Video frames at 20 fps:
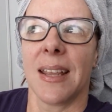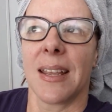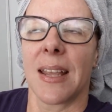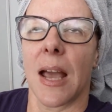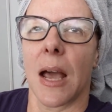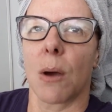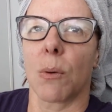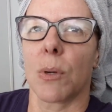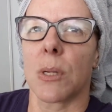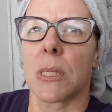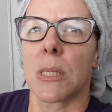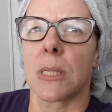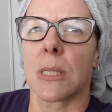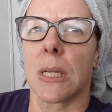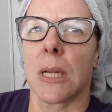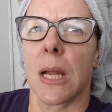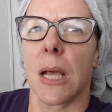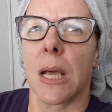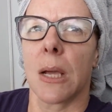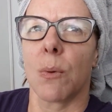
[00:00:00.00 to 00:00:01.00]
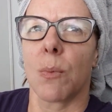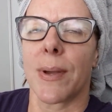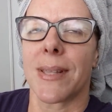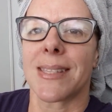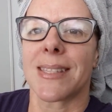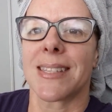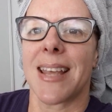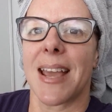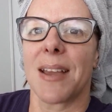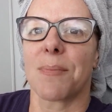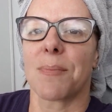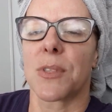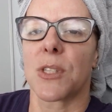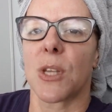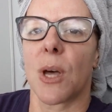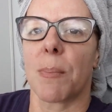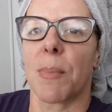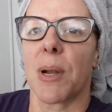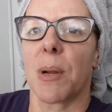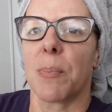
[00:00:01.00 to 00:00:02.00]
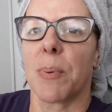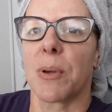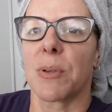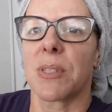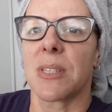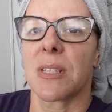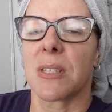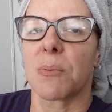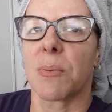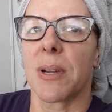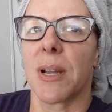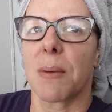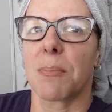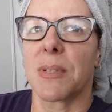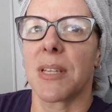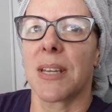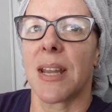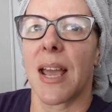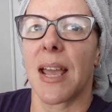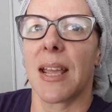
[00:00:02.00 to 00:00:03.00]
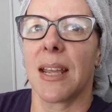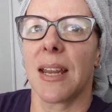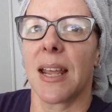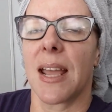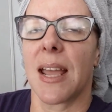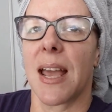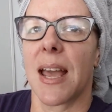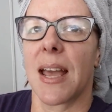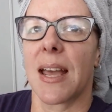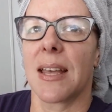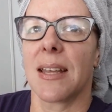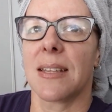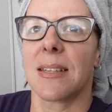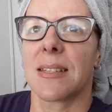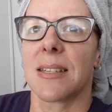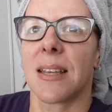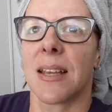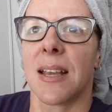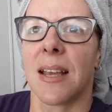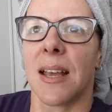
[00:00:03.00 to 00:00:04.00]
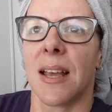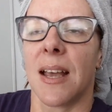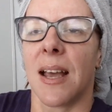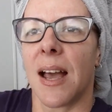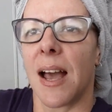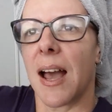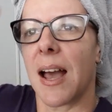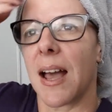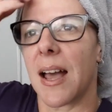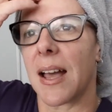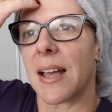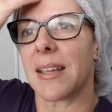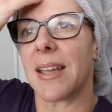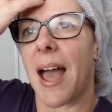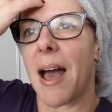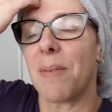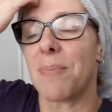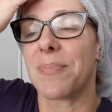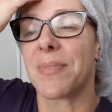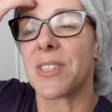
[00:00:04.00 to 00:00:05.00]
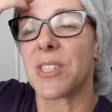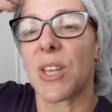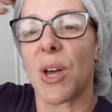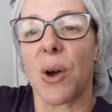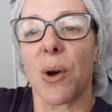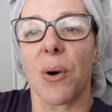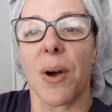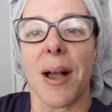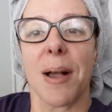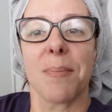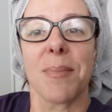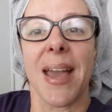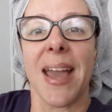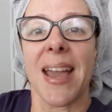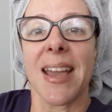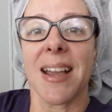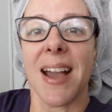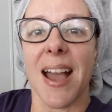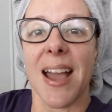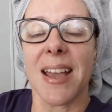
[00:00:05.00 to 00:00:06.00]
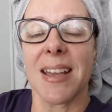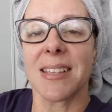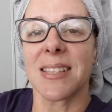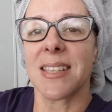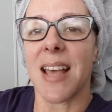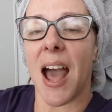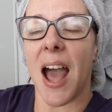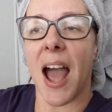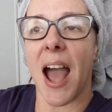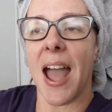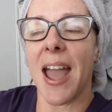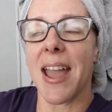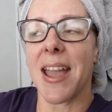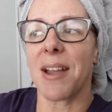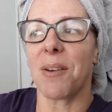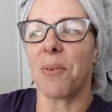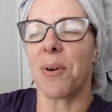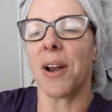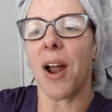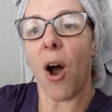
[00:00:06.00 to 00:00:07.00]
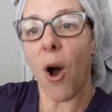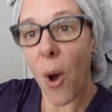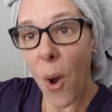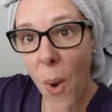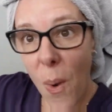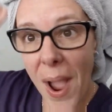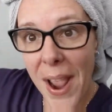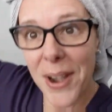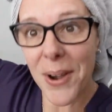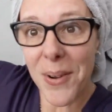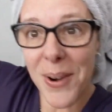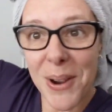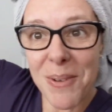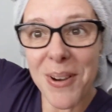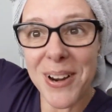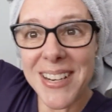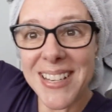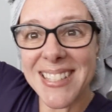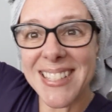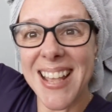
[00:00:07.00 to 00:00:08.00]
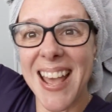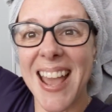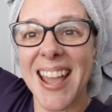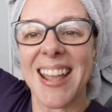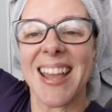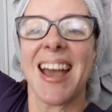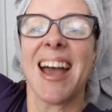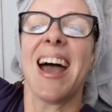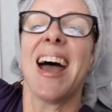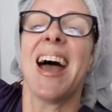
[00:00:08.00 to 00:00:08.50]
Yeah, what's today? Wednesday. So I'm gonna post this one up tonight, and yeah. So hey guys, I know what I wanted to say.